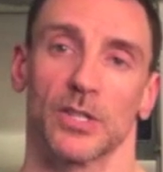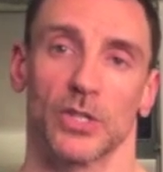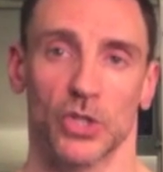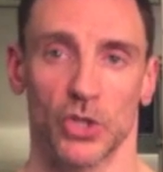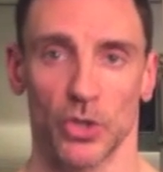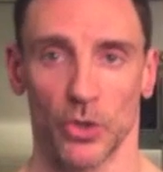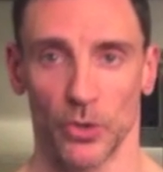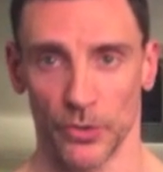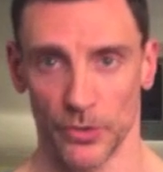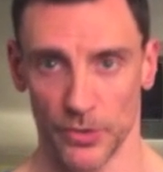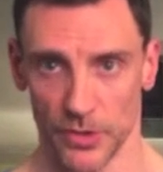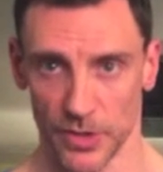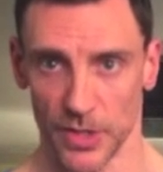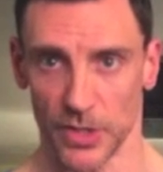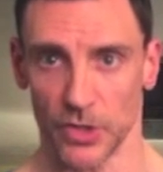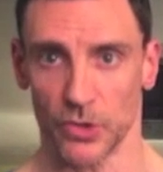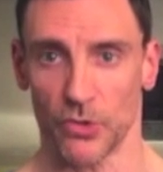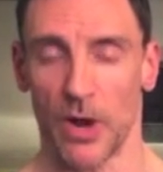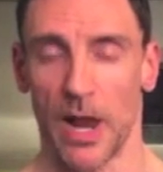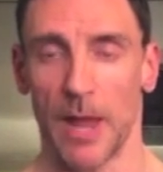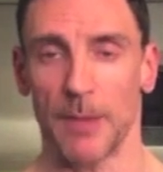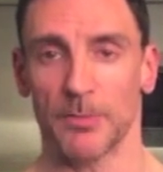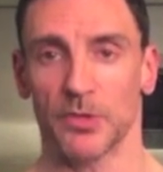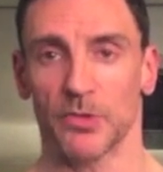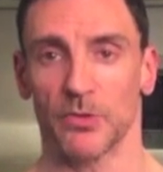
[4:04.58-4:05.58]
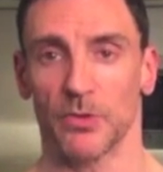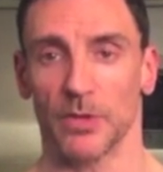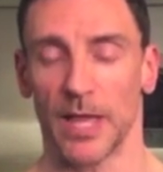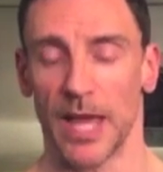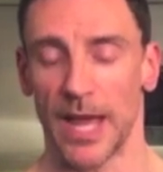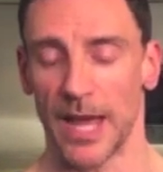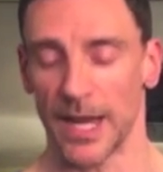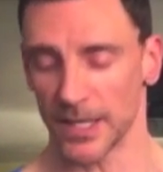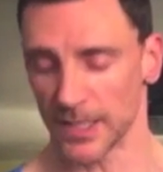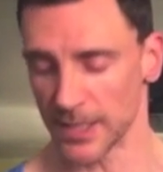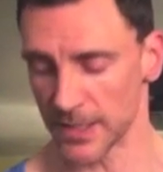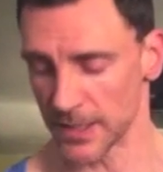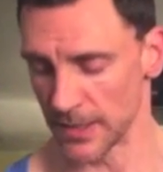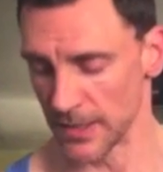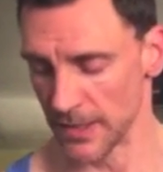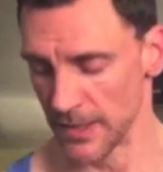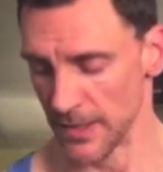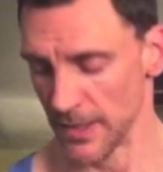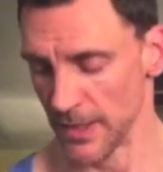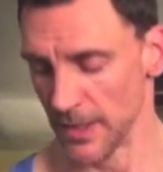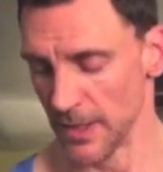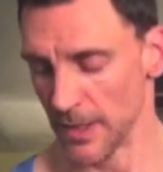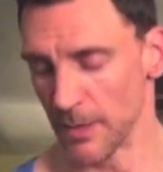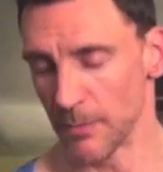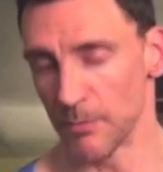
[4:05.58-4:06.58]
shoulders and traps relaxed.
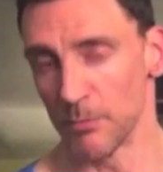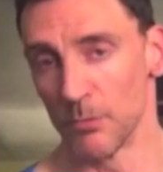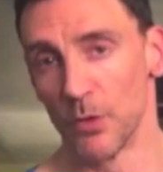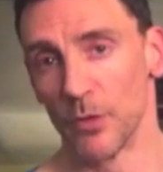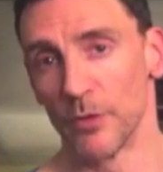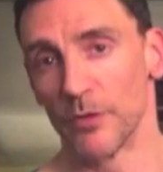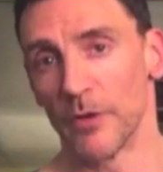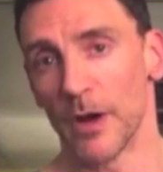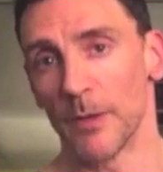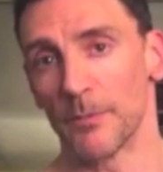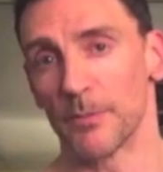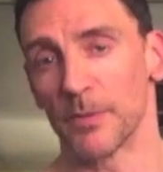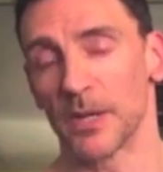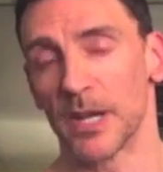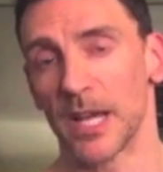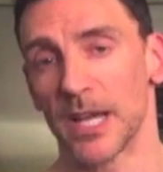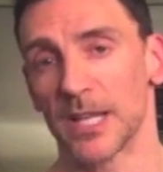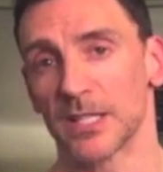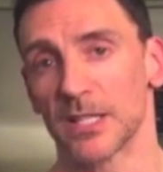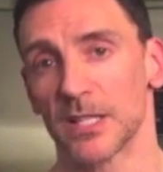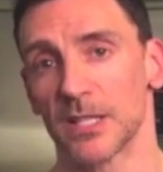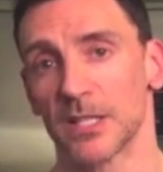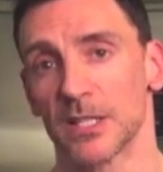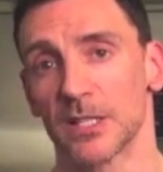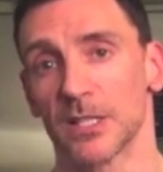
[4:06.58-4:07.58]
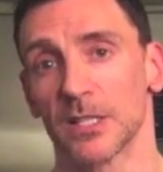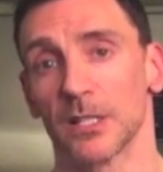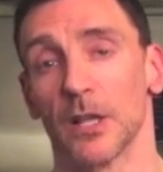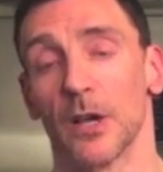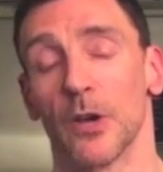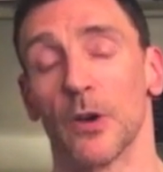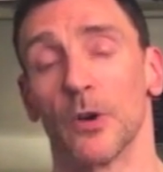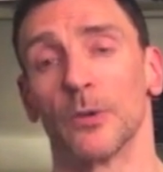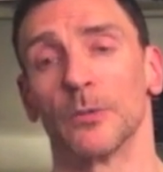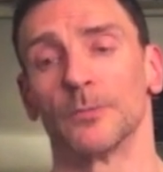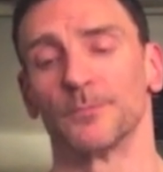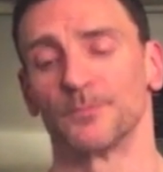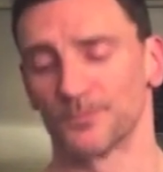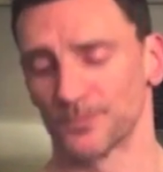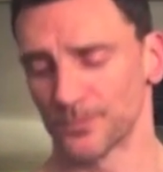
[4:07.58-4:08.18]
Move up nice and slow.